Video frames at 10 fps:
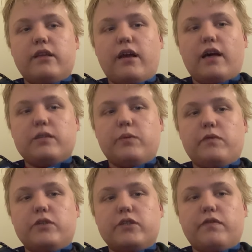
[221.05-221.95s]
they ask
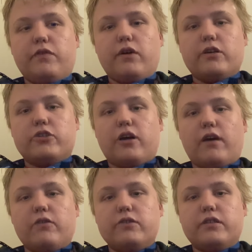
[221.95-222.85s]
me for just a few extra
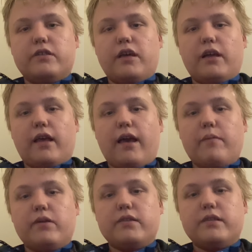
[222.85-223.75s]
hours to stay on
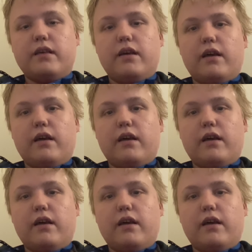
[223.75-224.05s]
campus